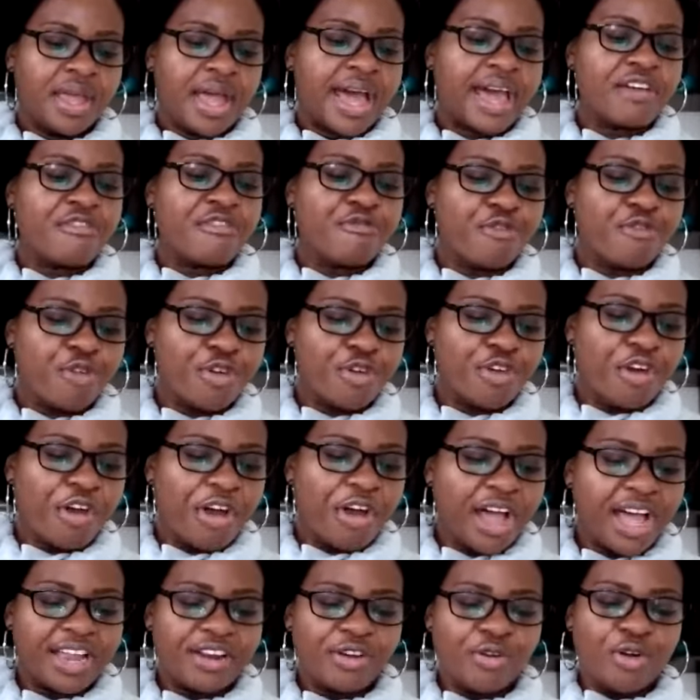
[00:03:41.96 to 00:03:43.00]
I feel your
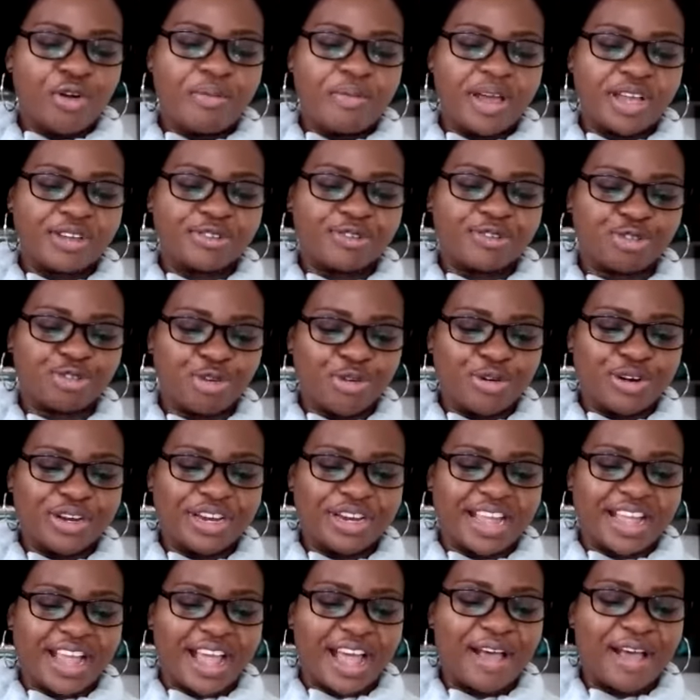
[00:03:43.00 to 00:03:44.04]
hand on my
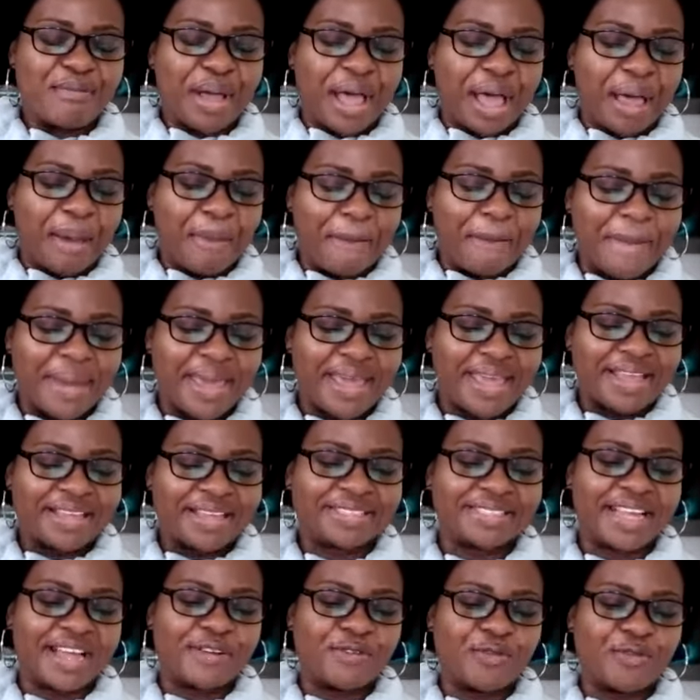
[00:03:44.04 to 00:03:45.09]
shoulder. I'm
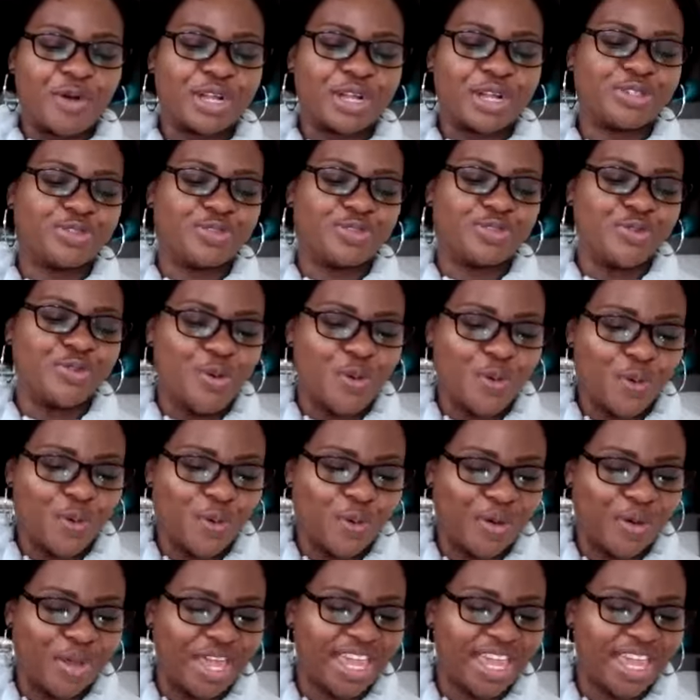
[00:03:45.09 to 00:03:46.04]
amazed at what you know.